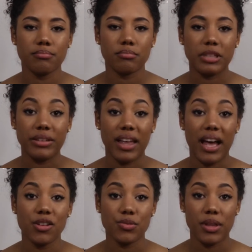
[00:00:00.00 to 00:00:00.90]
leave the
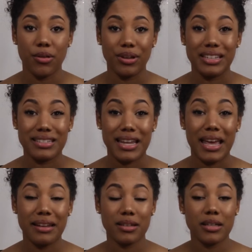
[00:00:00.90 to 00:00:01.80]
house without looking
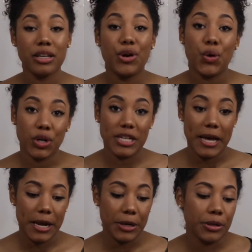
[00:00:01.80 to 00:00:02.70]
dead or
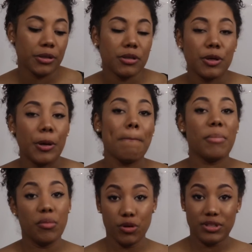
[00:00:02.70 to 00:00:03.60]
tired,
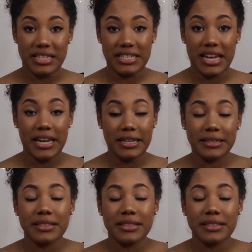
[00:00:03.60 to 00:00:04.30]
but mostly dead.